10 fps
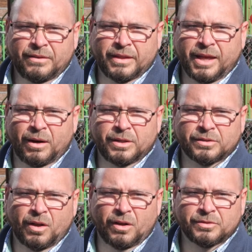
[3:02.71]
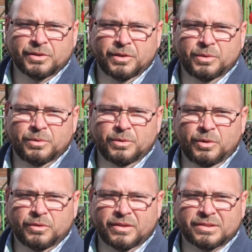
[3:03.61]
The county is also
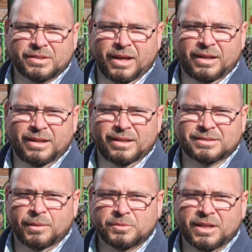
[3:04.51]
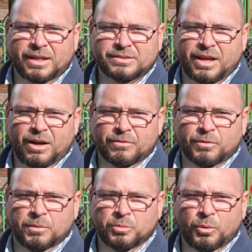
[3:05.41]
using the site as subsidized care
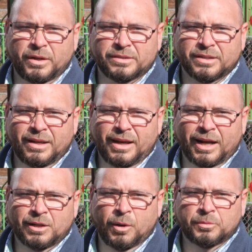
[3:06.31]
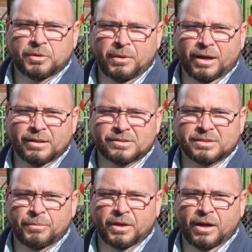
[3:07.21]
for employees and hopes the model is
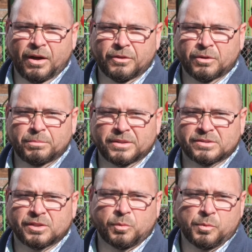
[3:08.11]
something other businesses will